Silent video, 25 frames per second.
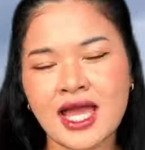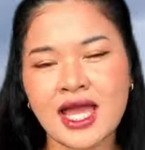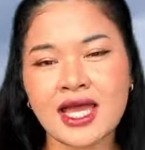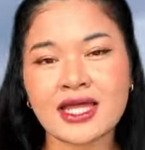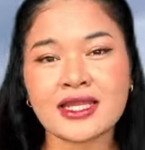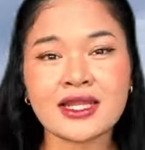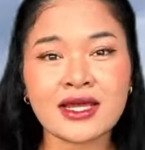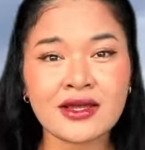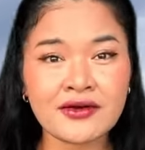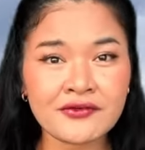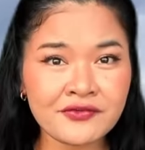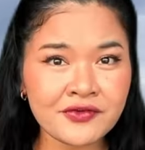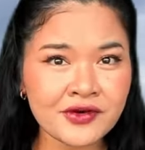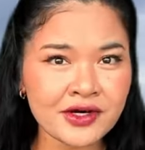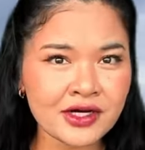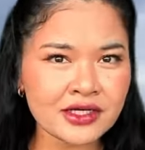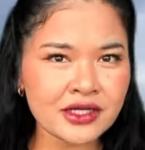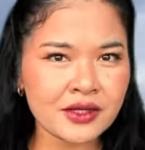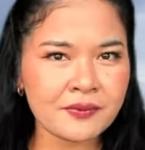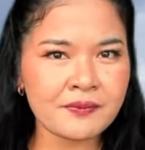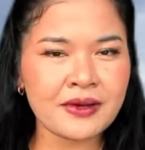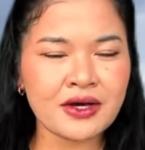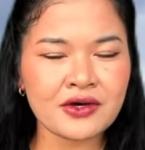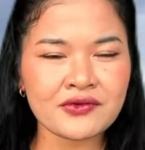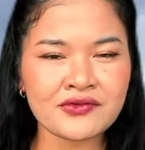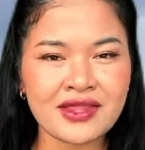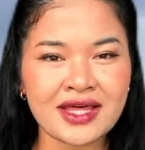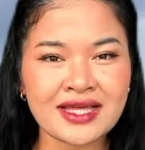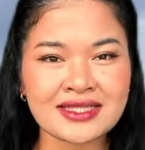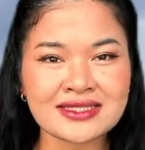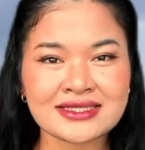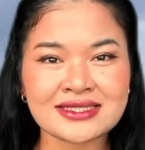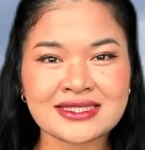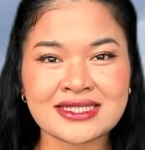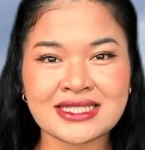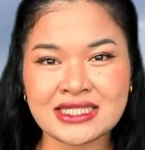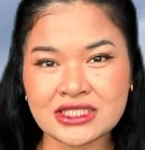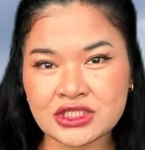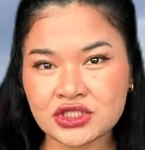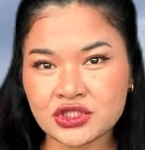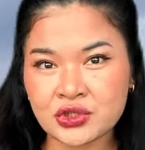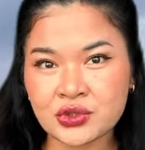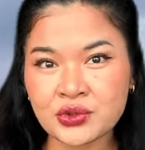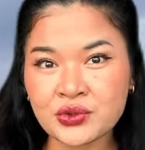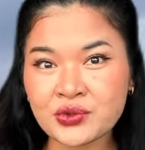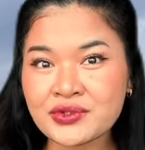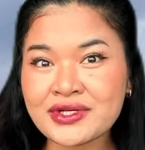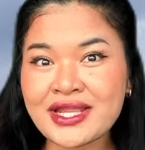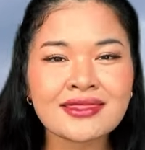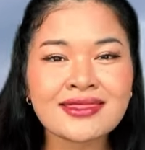And I've heard about that thing
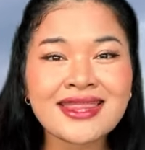too,